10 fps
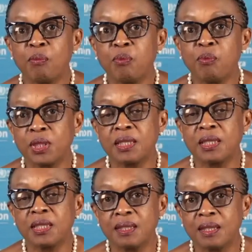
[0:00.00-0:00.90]

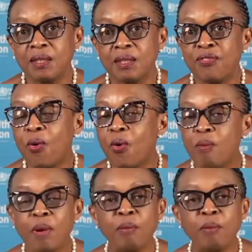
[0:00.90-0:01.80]
important
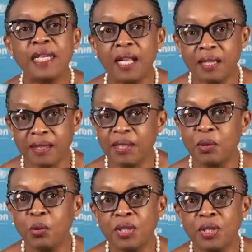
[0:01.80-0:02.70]
for public health,
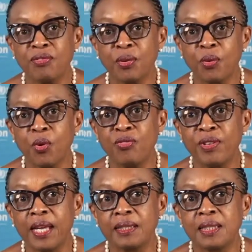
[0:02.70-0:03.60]
including for the
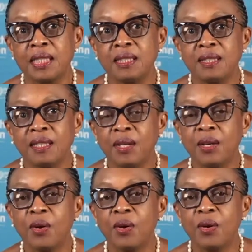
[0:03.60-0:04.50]
COVID-19.
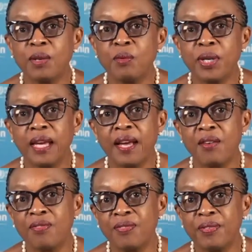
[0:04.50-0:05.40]
When we
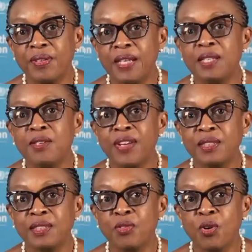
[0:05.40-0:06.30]
have an
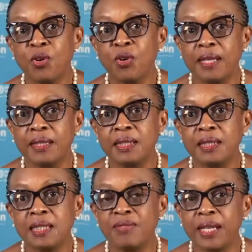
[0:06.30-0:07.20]
effective
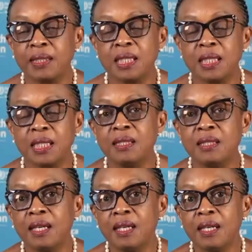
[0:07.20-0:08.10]
COVID-19
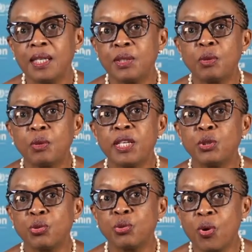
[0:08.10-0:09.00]
vaccine, it will
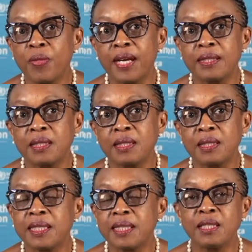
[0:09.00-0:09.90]
make sure that
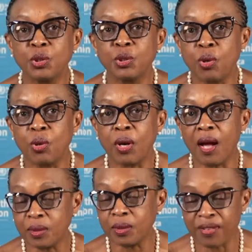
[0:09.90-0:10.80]
it takes into
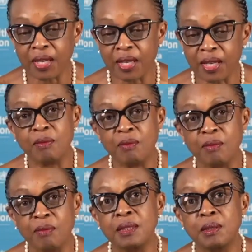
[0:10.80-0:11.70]
account, if countries have
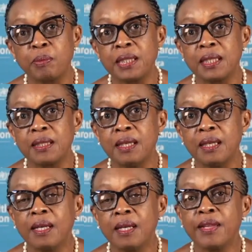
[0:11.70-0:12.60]
participated,
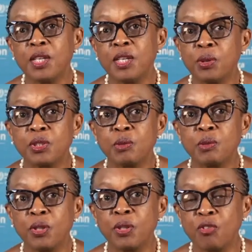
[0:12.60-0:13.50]
the immune
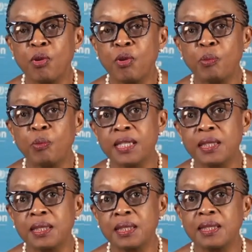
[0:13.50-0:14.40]
response of
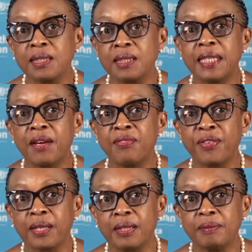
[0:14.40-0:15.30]
populations in
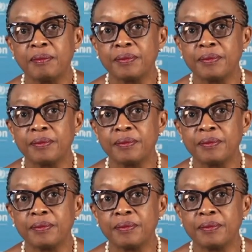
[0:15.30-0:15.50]
Africa.